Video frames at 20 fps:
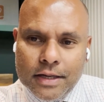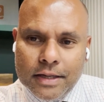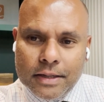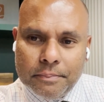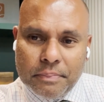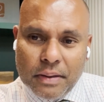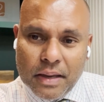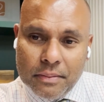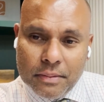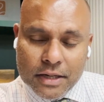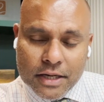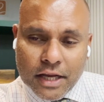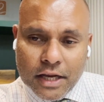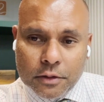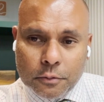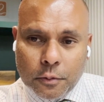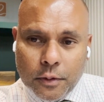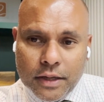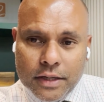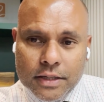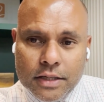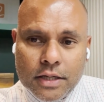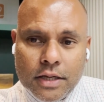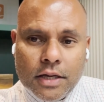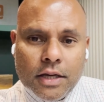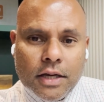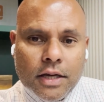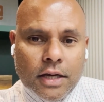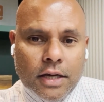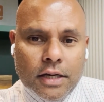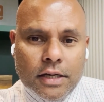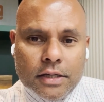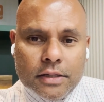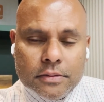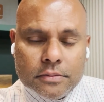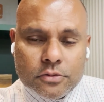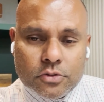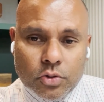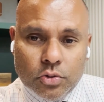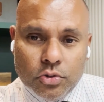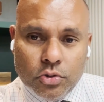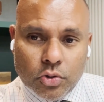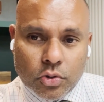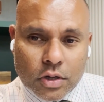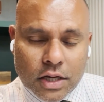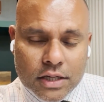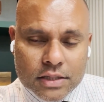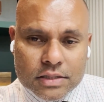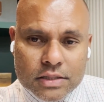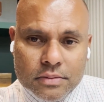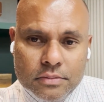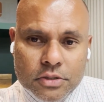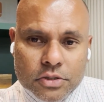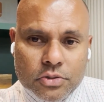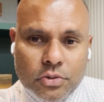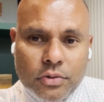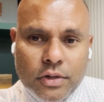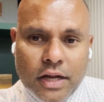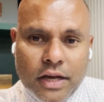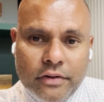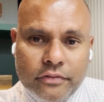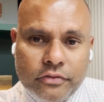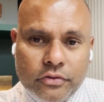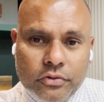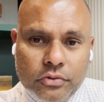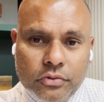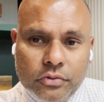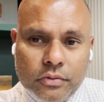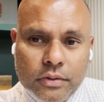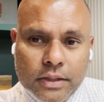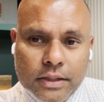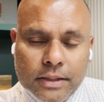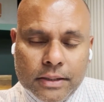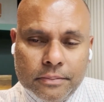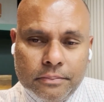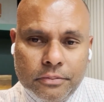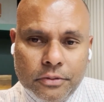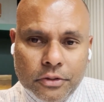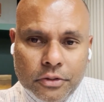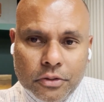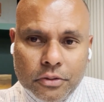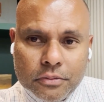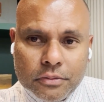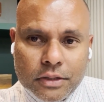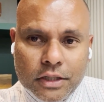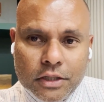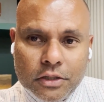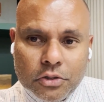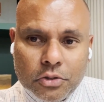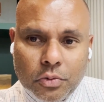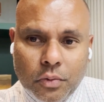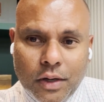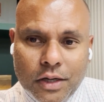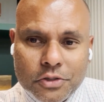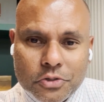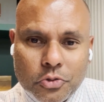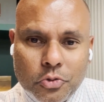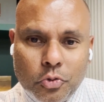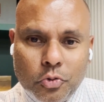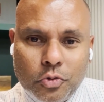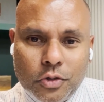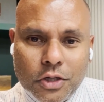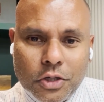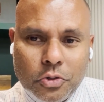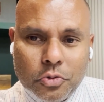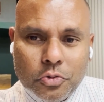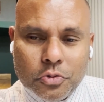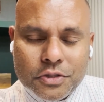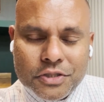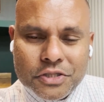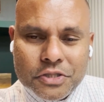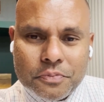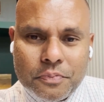payment gateway. So your customers don't have to, think twice, Google who's this